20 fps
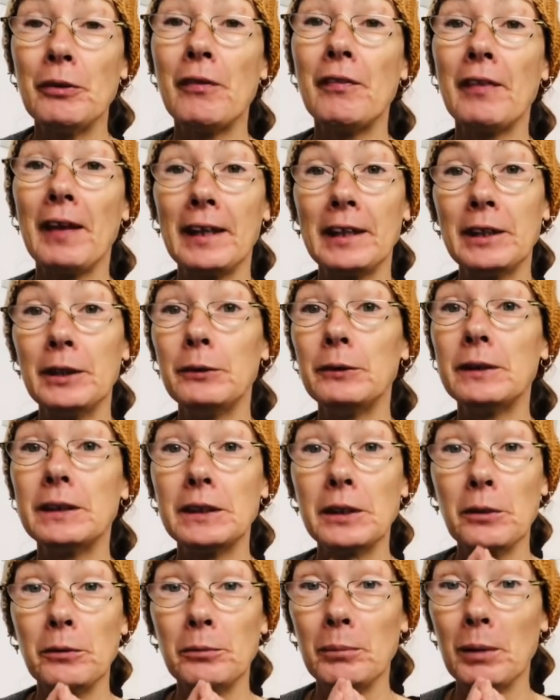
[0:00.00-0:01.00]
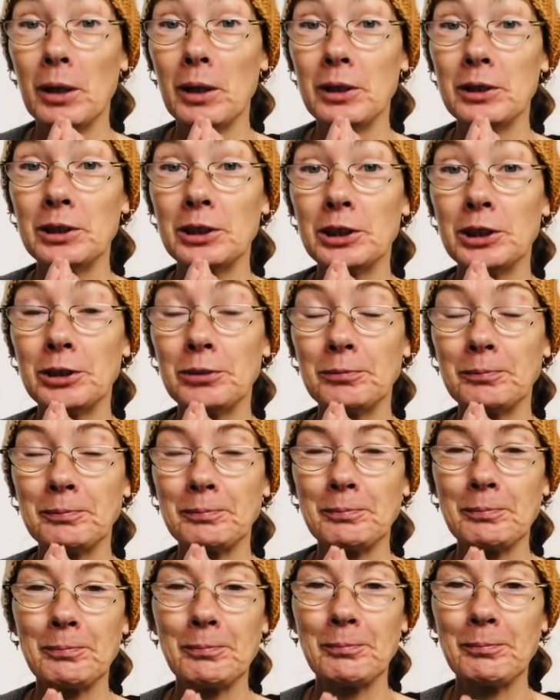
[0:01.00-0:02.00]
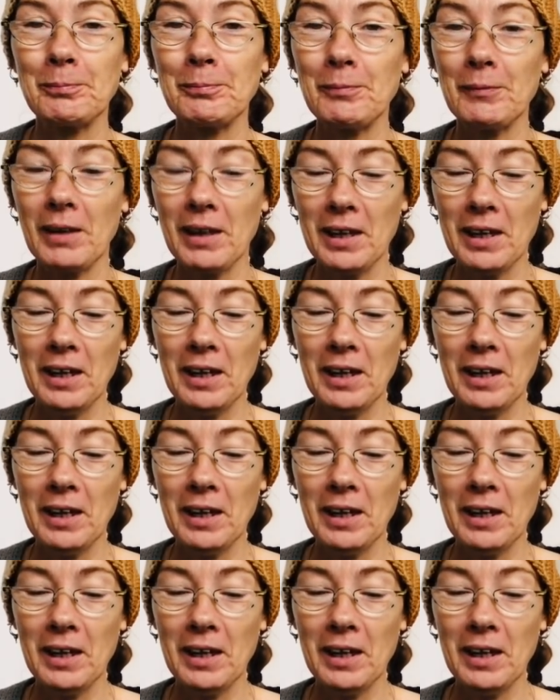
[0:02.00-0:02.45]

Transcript: Thank you so much.